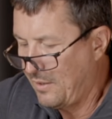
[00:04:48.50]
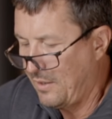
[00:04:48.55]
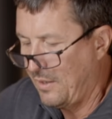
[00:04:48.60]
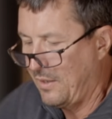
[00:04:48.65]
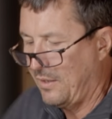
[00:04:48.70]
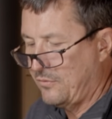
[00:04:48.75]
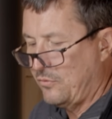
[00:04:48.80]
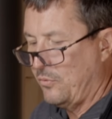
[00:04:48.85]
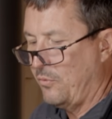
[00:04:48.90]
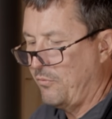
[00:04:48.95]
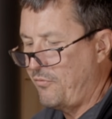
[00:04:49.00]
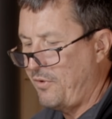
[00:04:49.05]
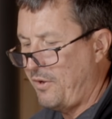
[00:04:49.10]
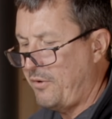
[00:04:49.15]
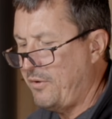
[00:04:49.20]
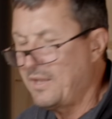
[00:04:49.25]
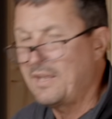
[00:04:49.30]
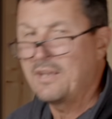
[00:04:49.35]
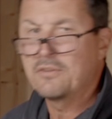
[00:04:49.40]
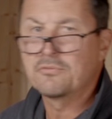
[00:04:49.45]
uh, to a
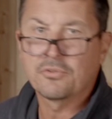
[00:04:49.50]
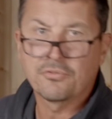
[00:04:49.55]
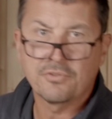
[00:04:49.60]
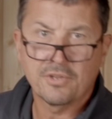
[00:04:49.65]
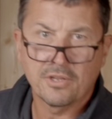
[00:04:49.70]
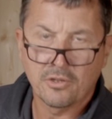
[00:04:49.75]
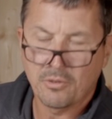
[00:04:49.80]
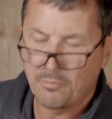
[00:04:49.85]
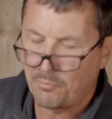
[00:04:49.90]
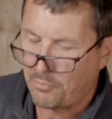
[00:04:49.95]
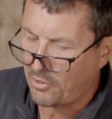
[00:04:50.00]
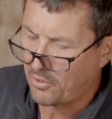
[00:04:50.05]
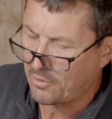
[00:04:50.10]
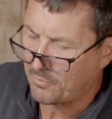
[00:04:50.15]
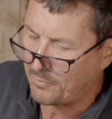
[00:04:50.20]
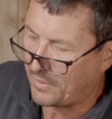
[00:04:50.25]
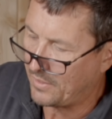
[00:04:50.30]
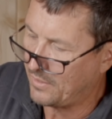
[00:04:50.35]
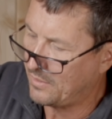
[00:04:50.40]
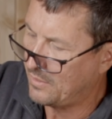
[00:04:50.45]
very interesting
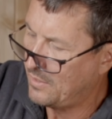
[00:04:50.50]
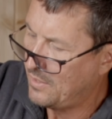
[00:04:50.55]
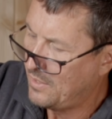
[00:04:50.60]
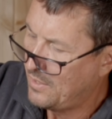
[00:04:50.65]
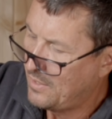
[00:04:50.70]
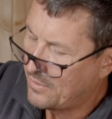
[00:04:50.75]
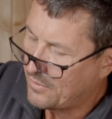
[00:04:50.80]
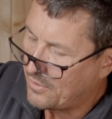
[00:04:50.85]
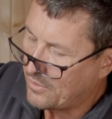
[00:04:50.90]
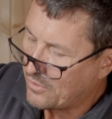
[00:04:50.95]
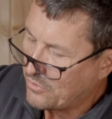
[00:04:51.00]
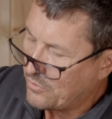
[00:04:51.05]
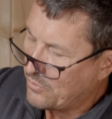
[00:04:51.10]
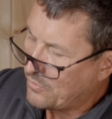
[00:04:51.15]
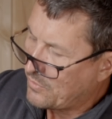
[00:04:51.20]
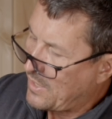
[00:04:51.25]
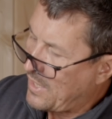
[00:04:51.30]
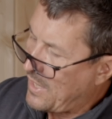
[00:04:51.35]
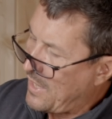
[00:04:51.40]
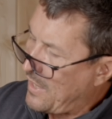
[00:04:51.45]
compartment that you
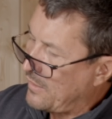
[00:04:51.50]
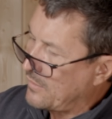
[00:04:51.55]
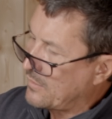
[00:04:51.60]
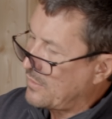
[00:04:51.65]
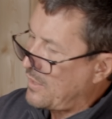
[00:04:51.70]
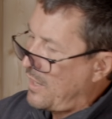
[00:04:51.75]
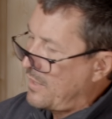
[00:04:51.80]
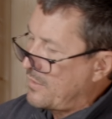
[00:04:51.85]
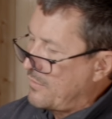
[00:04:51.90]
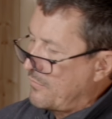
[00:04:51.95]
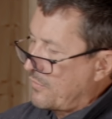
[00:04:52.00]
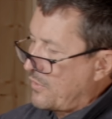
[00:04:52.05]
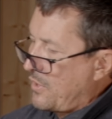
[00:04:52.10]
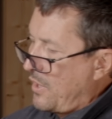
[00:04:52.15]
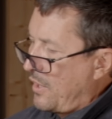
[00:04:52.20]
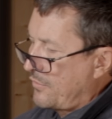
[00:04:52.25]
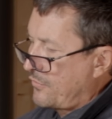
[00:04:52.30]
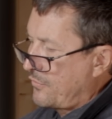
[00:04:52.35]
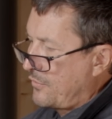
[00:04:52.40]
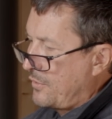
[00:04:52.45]
can kind of
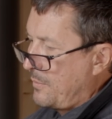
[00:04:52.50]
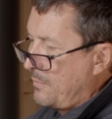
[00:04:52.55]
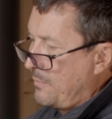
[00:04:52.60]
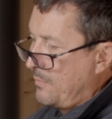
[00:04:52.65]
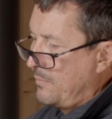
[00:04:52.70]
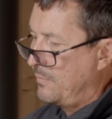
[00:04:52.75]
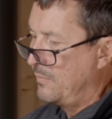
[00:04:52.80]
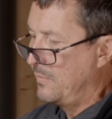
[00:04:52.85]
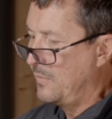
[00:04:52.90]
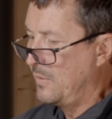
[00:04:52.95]
custom